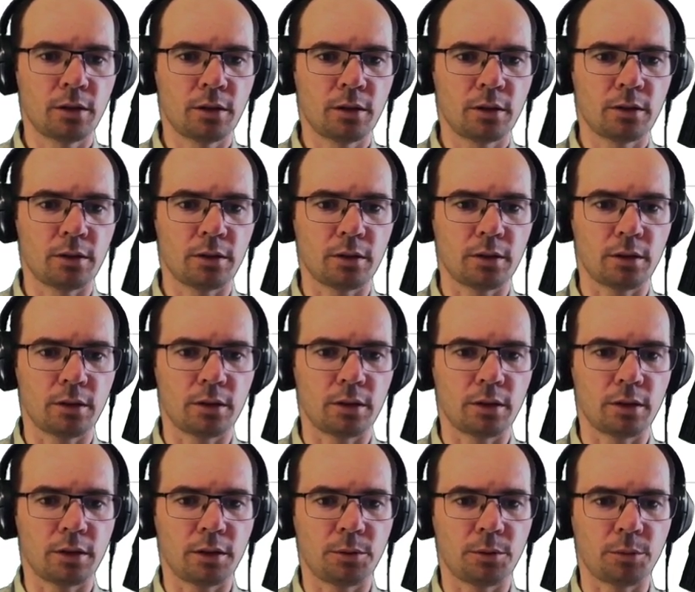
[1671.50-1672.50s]

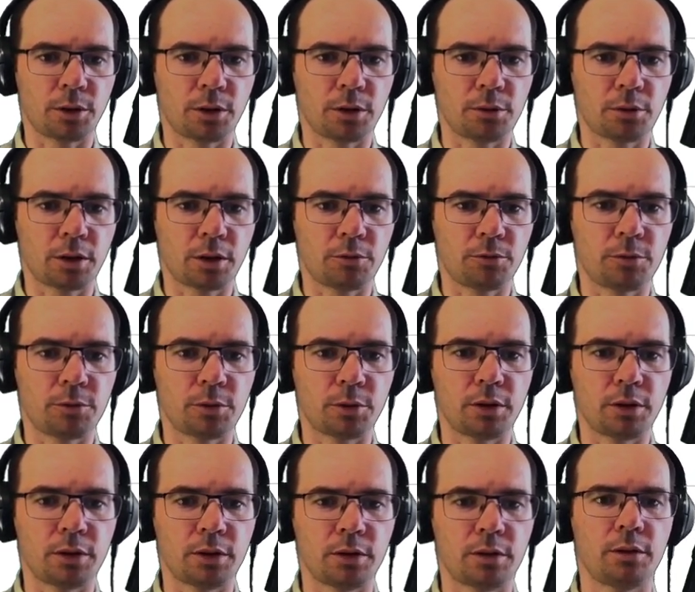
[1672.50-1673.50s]
and we're looking for
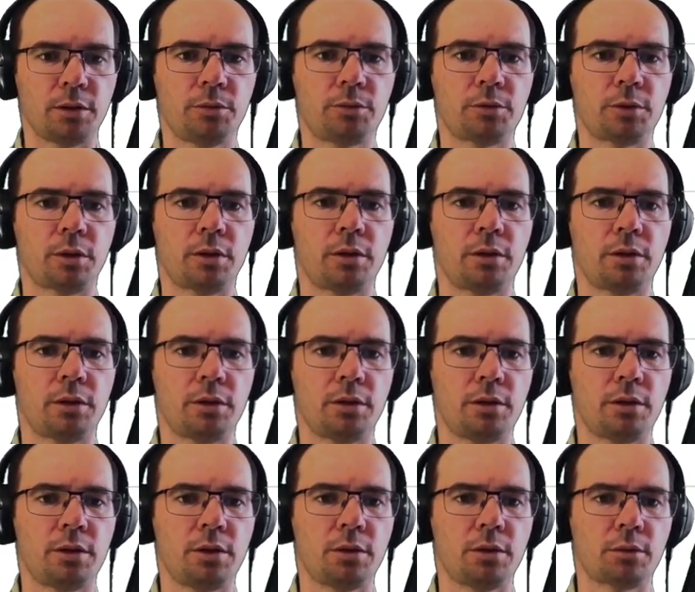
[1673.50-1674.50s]
the
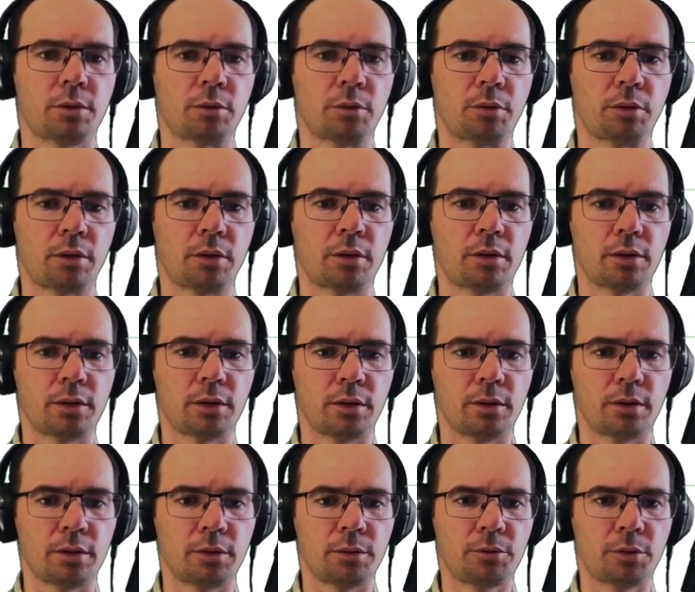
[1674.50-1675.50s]
zero
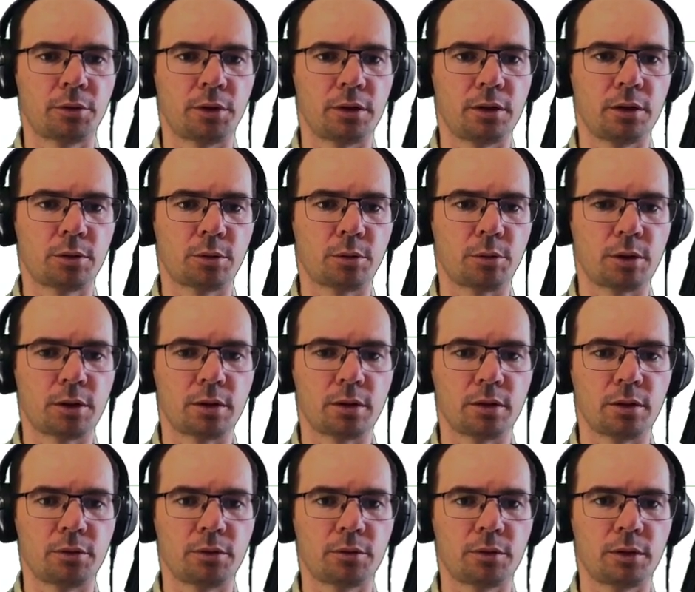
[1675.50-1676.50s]
which is in
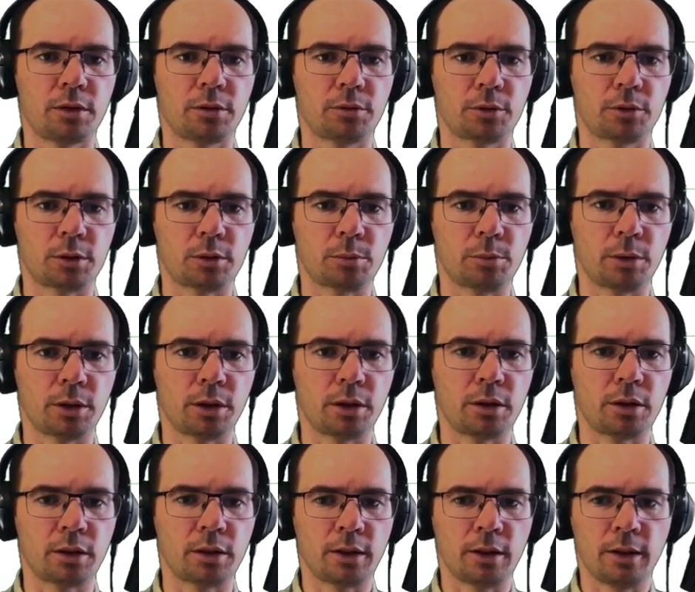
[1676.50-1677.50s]
the first
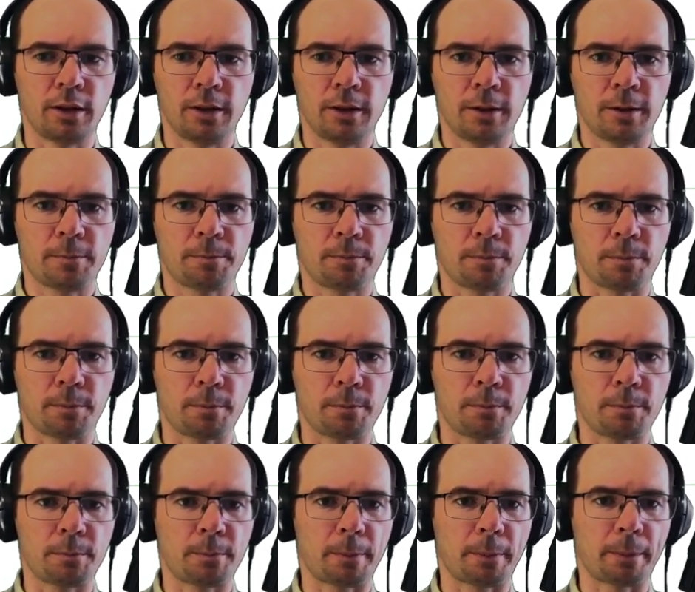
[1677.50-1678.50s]
place.
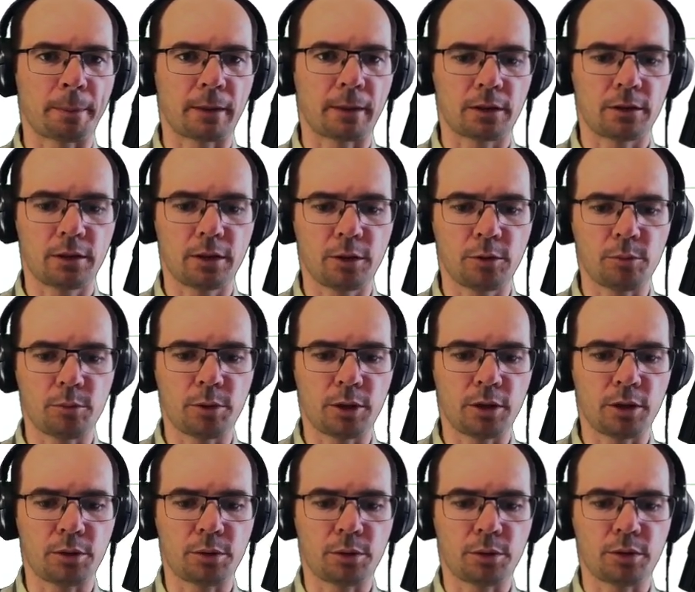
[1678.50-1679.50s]
How
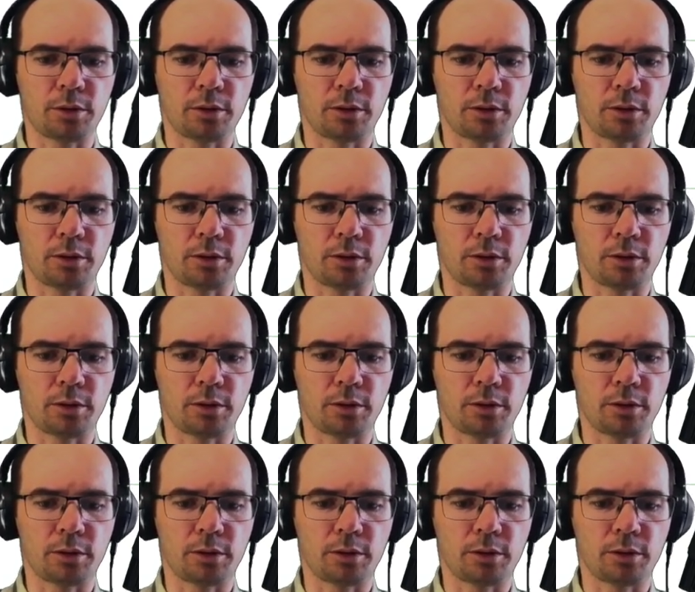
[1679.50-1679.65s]
about